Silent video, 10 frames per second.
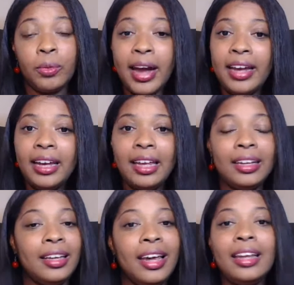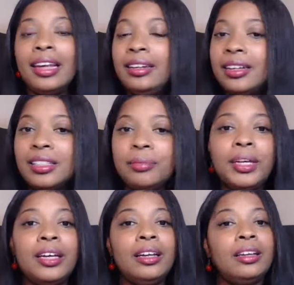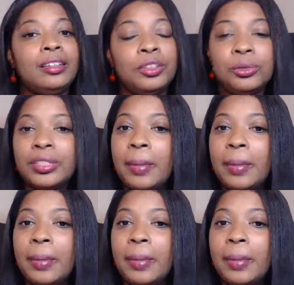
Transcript: right? And again, that doesn't mean do